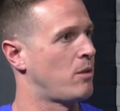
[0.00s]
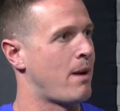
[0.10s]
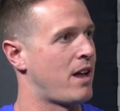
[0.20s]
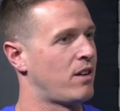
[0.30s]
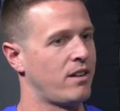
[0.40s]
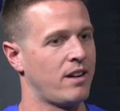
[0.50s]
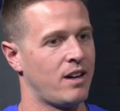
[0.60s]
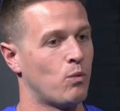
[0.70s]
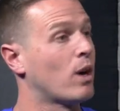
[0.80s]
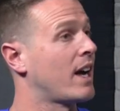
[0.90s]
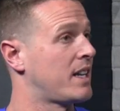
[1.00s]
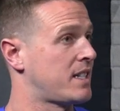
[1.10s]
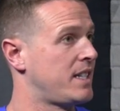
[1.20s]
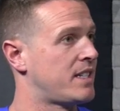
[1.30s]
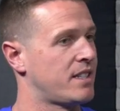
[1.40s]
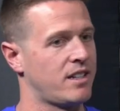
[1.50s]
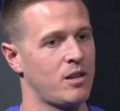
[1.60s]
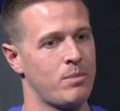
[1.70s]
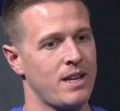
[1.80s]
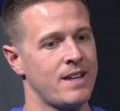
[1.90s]
no matter what kind of season it's going
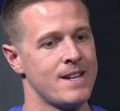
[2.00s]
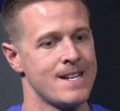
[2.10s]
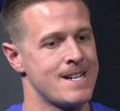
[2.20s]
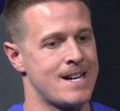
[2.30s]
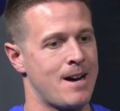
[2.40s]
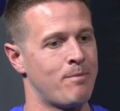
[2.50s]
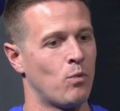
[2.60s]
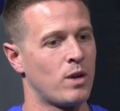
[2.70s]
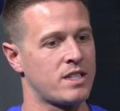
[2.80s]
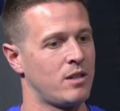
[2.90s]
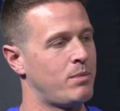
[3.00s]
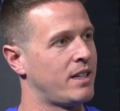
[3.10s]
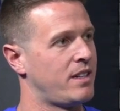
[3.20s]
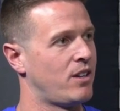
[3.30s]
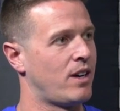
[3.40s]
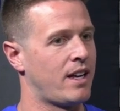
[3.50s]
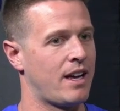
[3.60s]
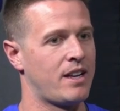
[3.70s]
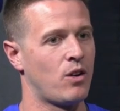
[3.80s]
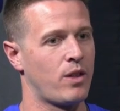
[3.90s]
to be, wasn't a big deal.
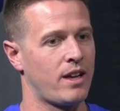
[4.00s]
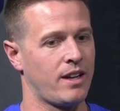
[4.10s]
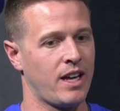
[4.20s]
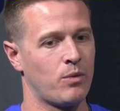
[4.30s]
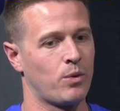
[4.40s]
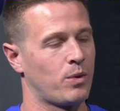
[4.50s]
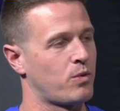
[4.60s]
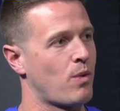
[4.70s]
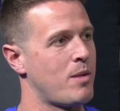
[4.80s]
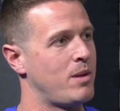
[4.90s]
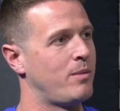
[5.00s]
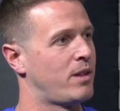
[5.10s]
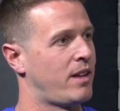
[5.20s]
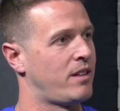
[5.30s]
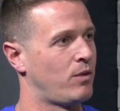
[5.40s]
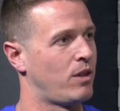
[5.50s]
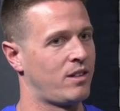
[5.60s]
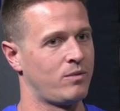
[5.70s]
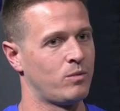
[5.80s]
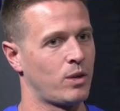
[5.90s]
I know that, again, we're with the right people that
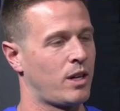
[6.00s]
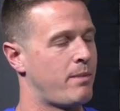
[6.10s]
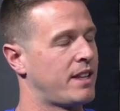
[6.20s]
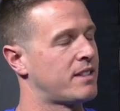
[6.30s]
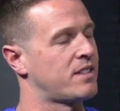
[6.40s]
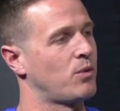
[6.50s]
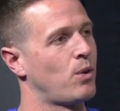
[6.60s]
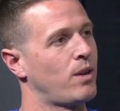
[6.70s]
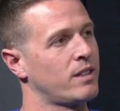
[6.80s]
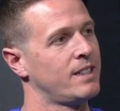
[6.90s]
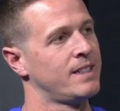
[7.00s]
we're going to make this thing work.